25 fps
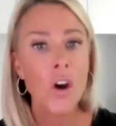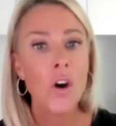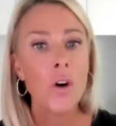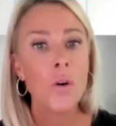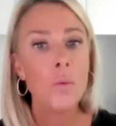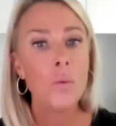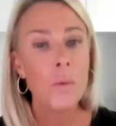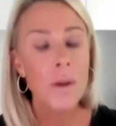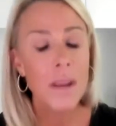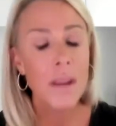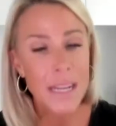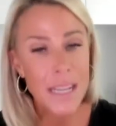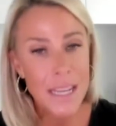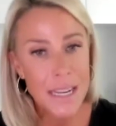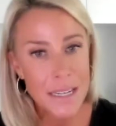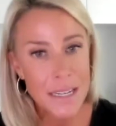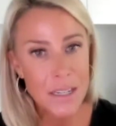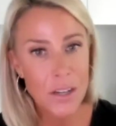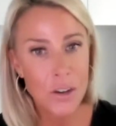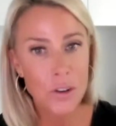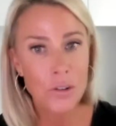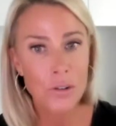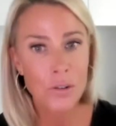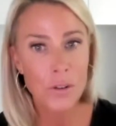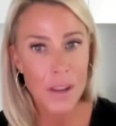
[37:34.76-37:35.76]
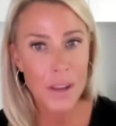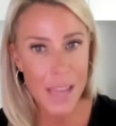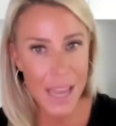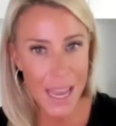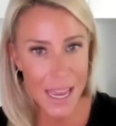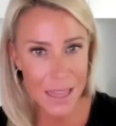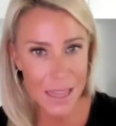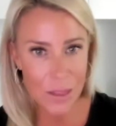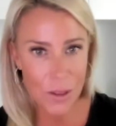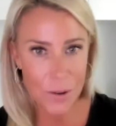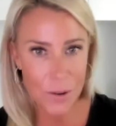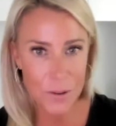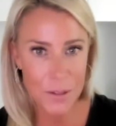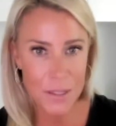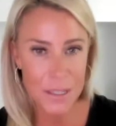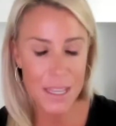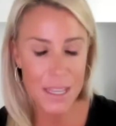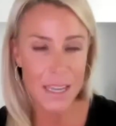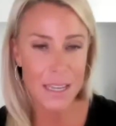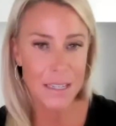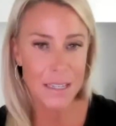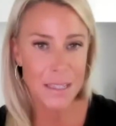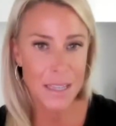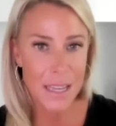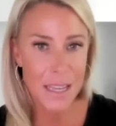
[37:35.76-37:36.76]
We need to create those
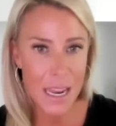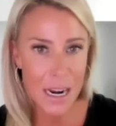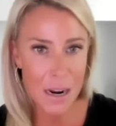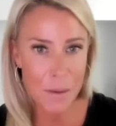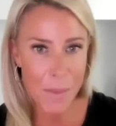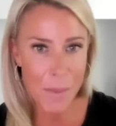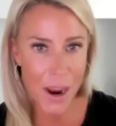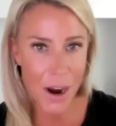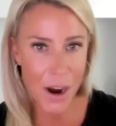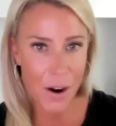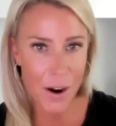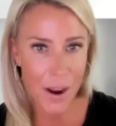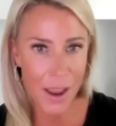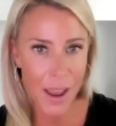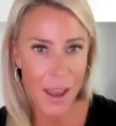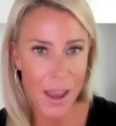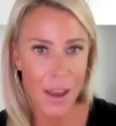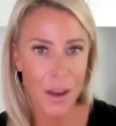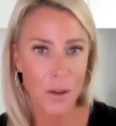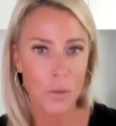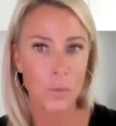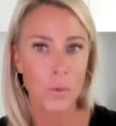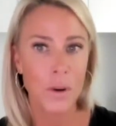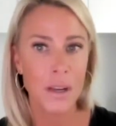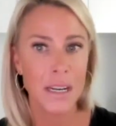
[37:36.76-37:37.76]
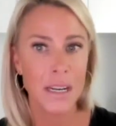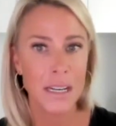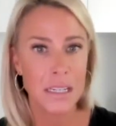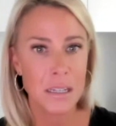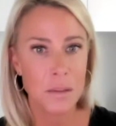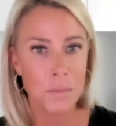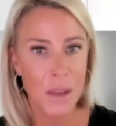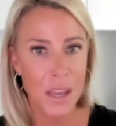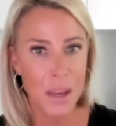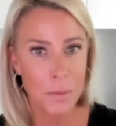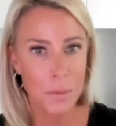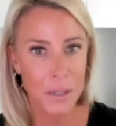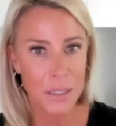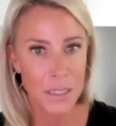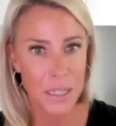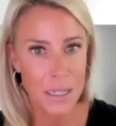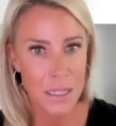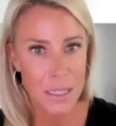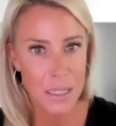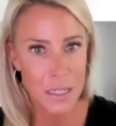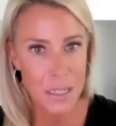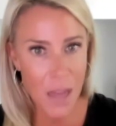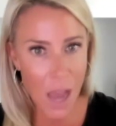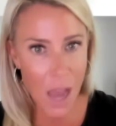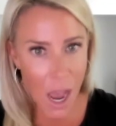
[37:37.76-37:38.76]
things in America. We need to be able to
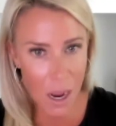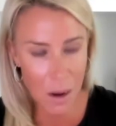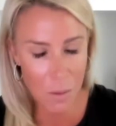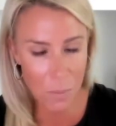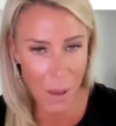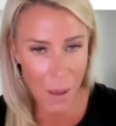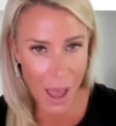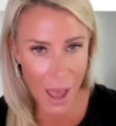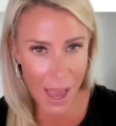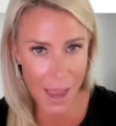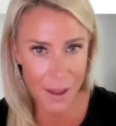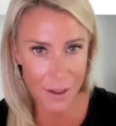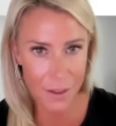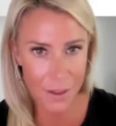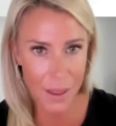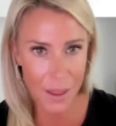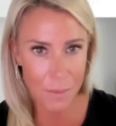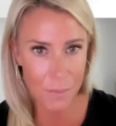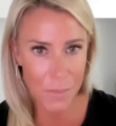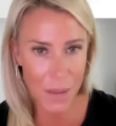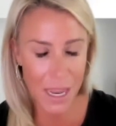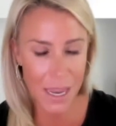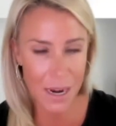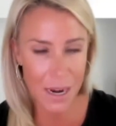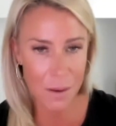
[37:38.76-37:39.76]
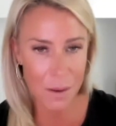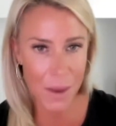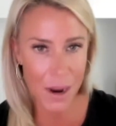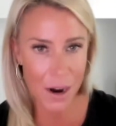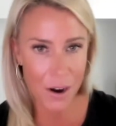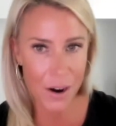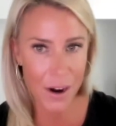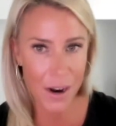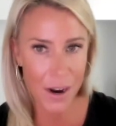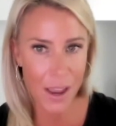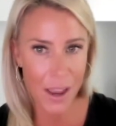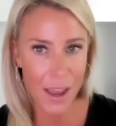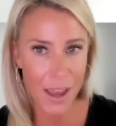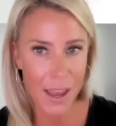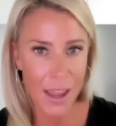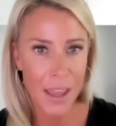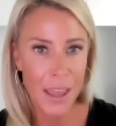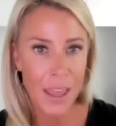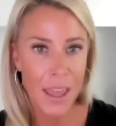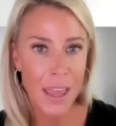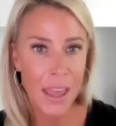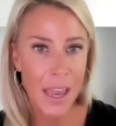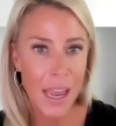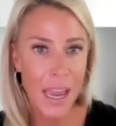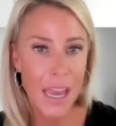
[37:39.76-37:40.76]
stockpile them in America
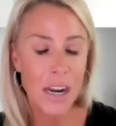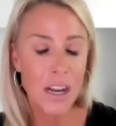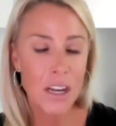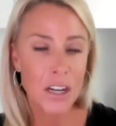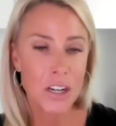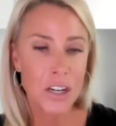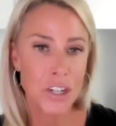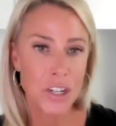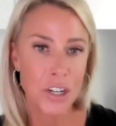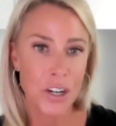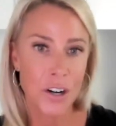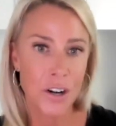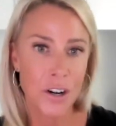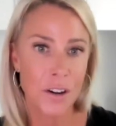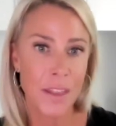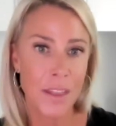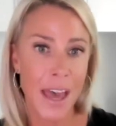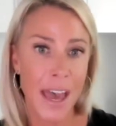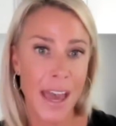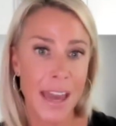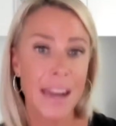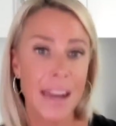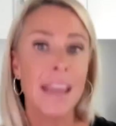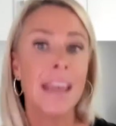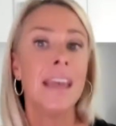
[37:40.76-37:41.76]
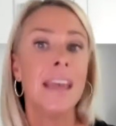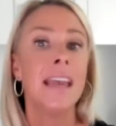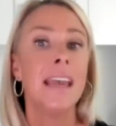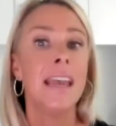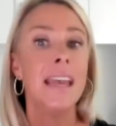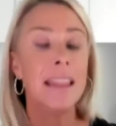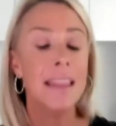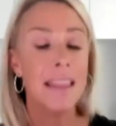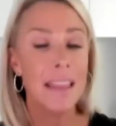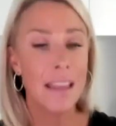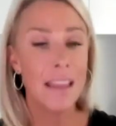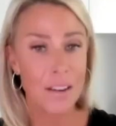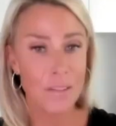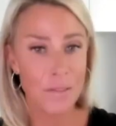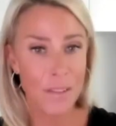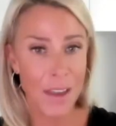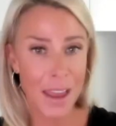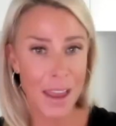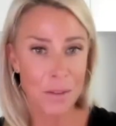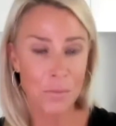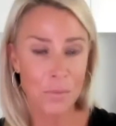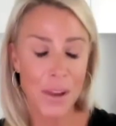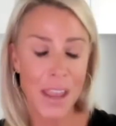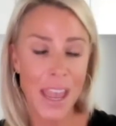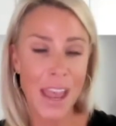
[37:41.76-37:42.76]
and assure that in the
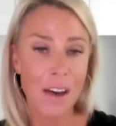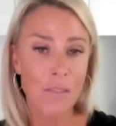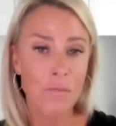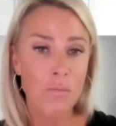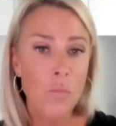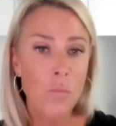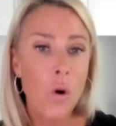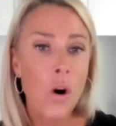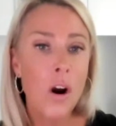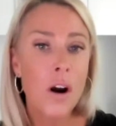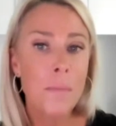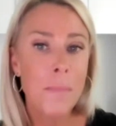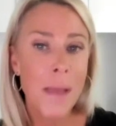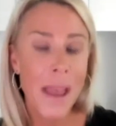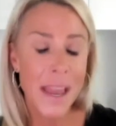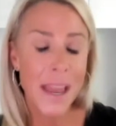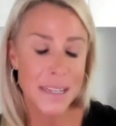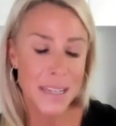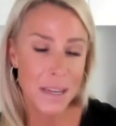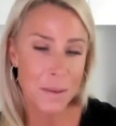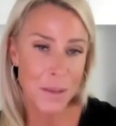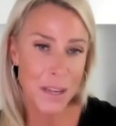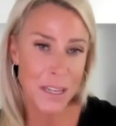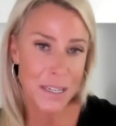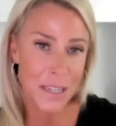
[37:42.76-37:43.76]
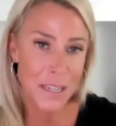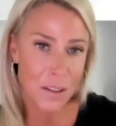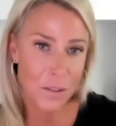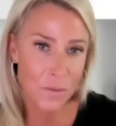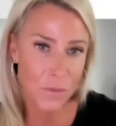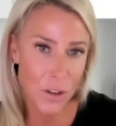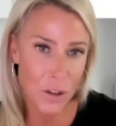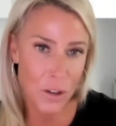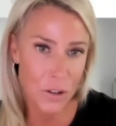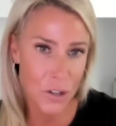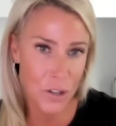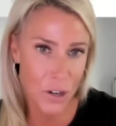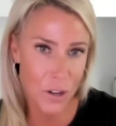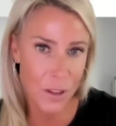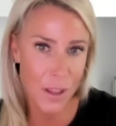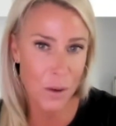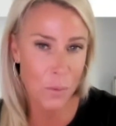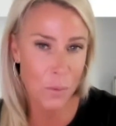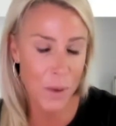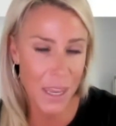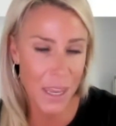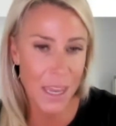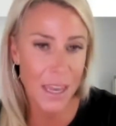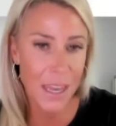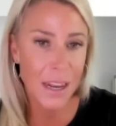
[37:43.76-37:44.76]
event we have more pandemics in the future,
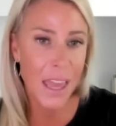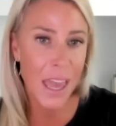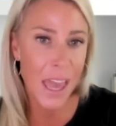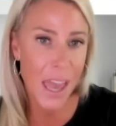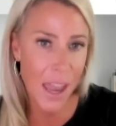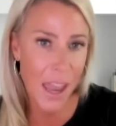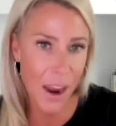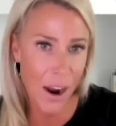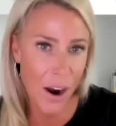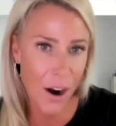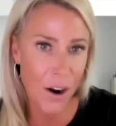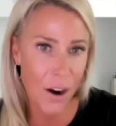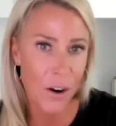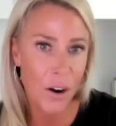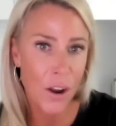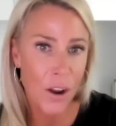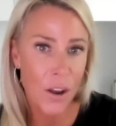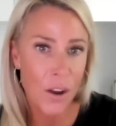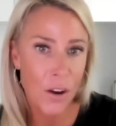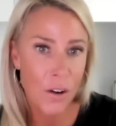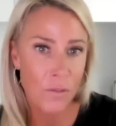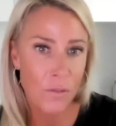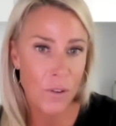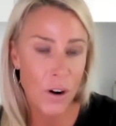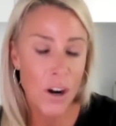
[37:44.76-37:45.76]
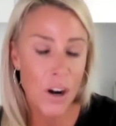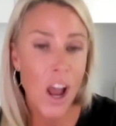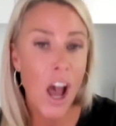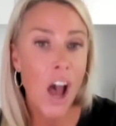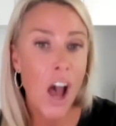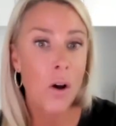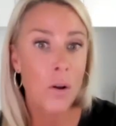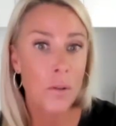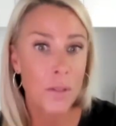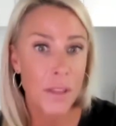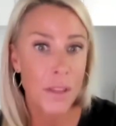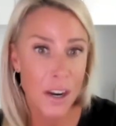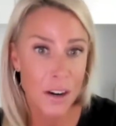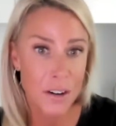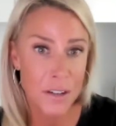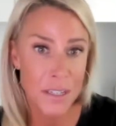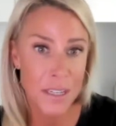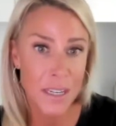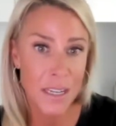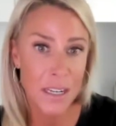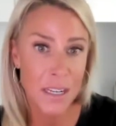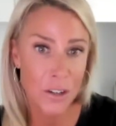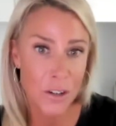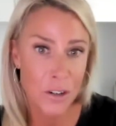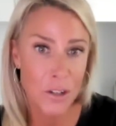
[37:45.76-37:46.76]
that we can care for not only our
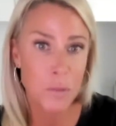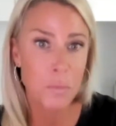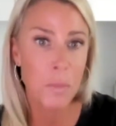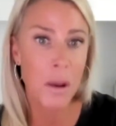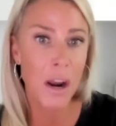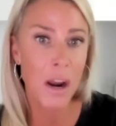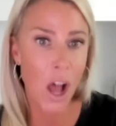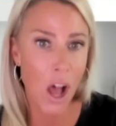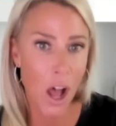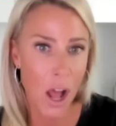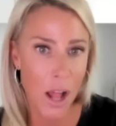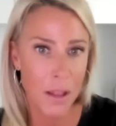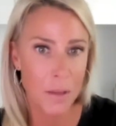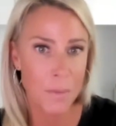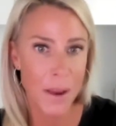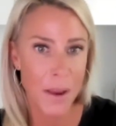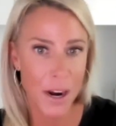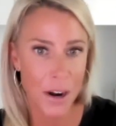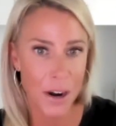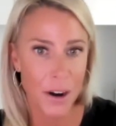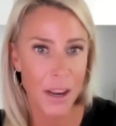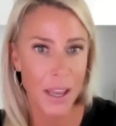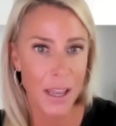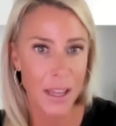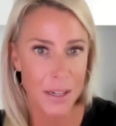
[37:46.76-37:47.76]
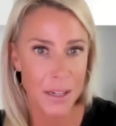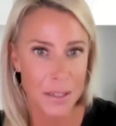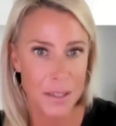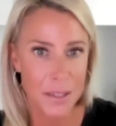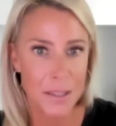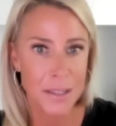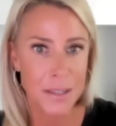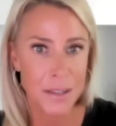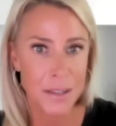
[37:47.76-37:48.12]
seniors, but all Americans.